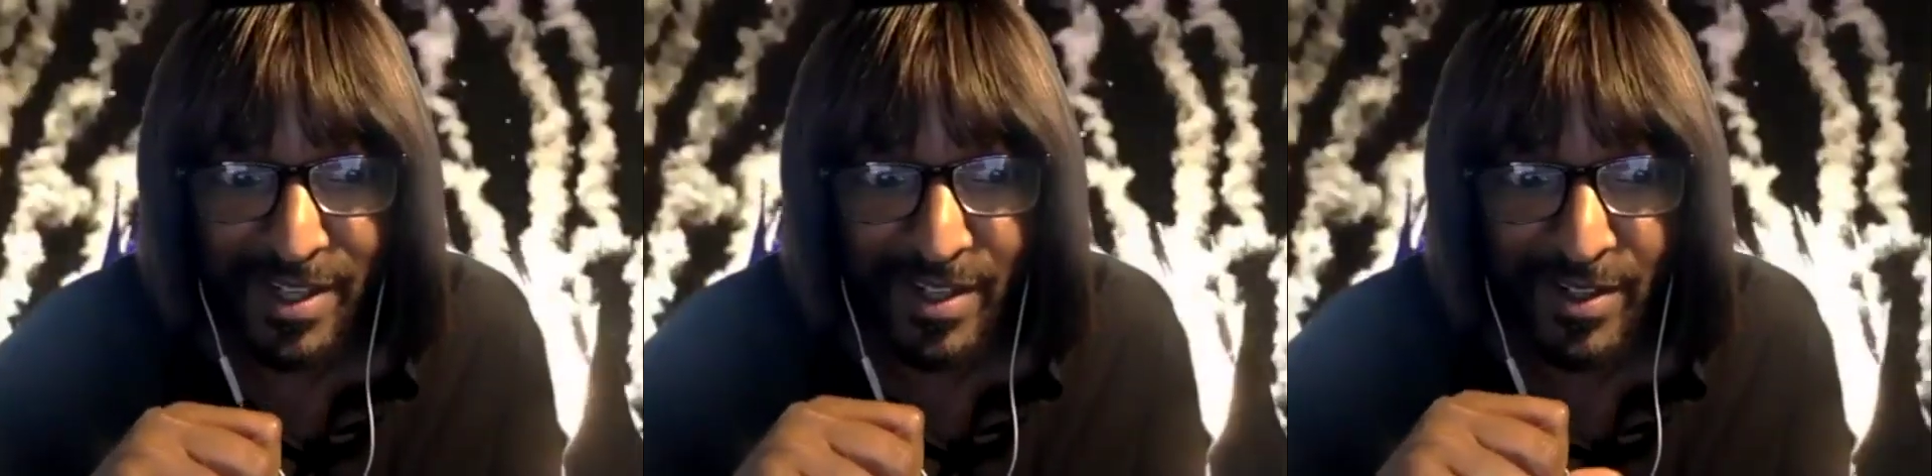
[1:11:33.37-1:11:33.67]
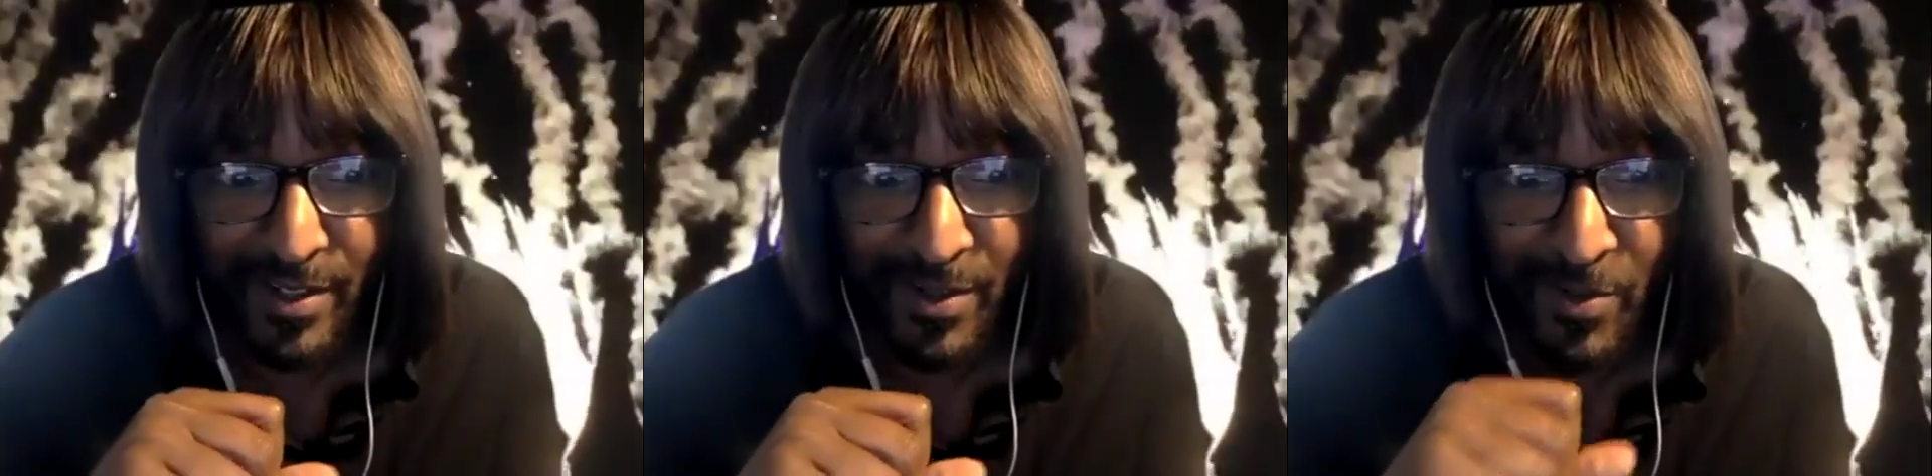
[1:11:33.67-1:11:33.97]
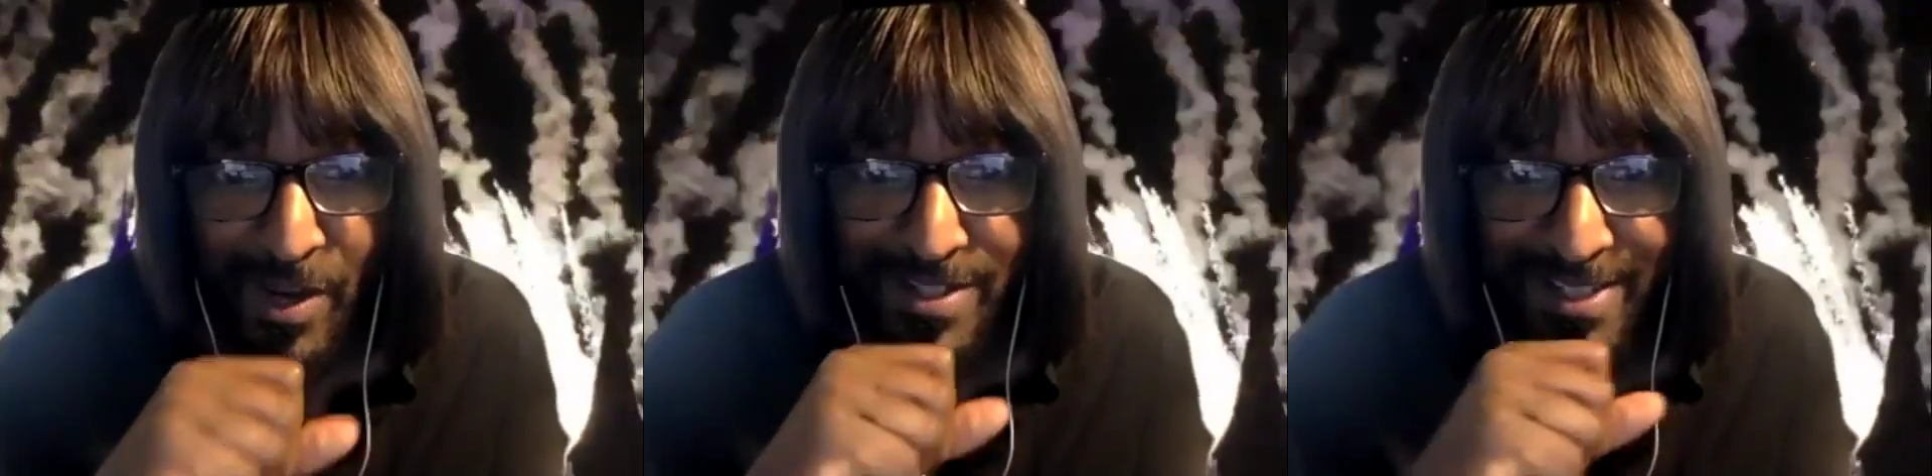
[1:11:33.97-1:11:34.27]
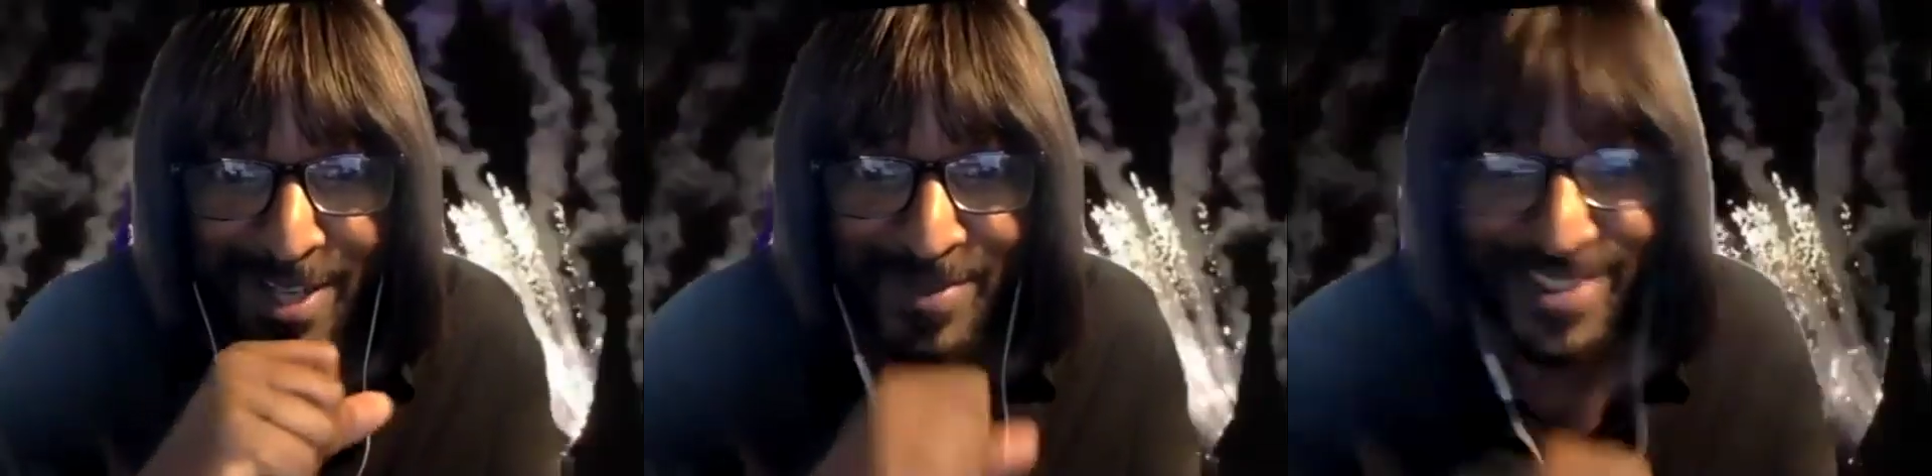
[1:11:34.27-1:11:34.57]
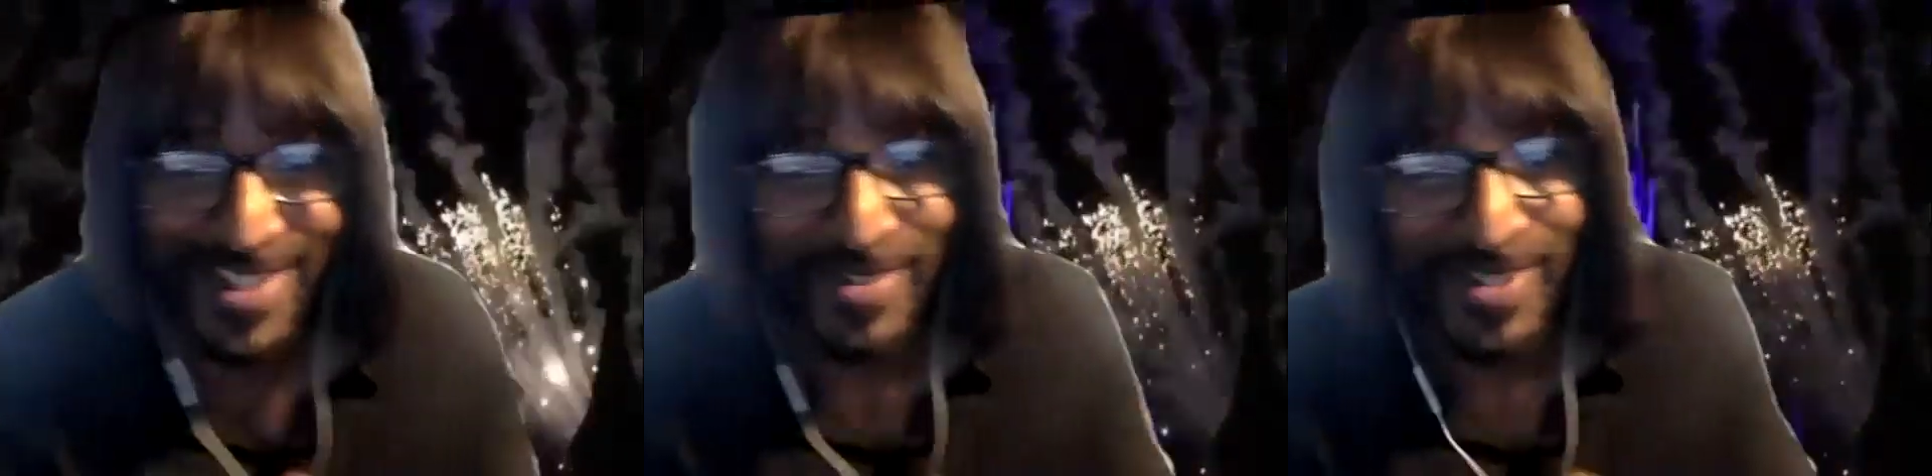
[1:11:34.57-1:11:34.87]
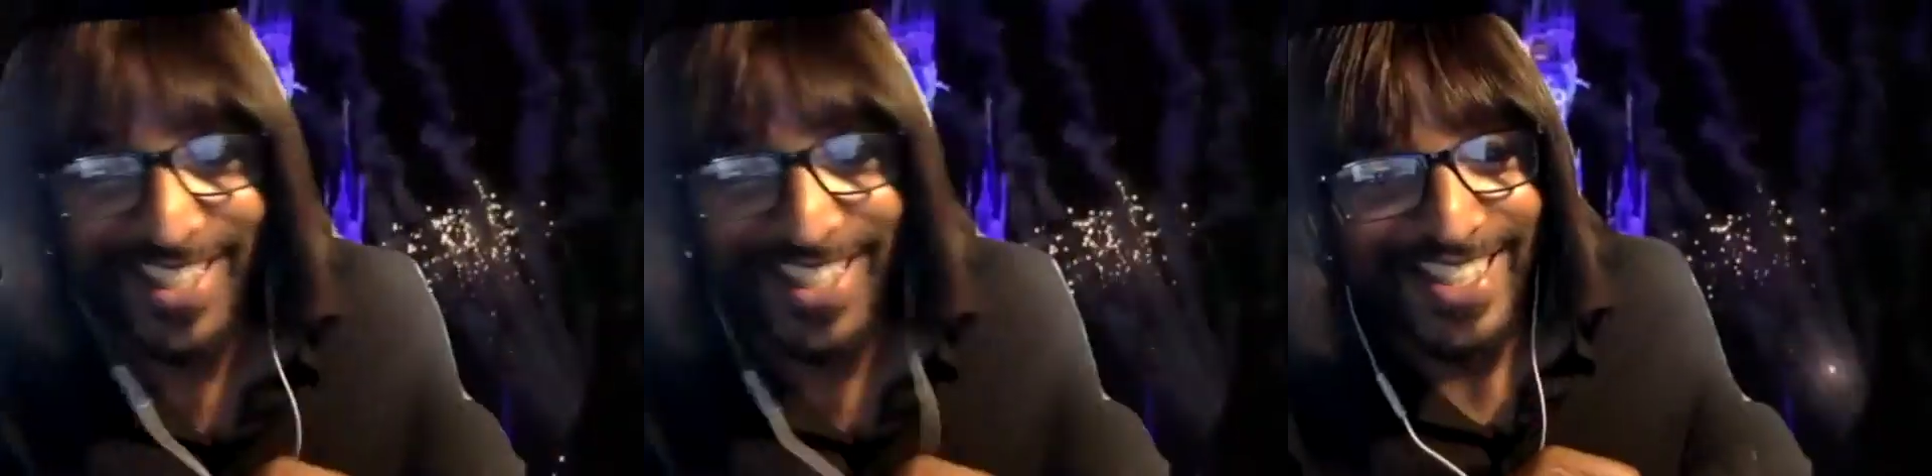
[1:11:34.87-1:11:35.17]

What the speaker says: uh-oh, why is he coming this way? And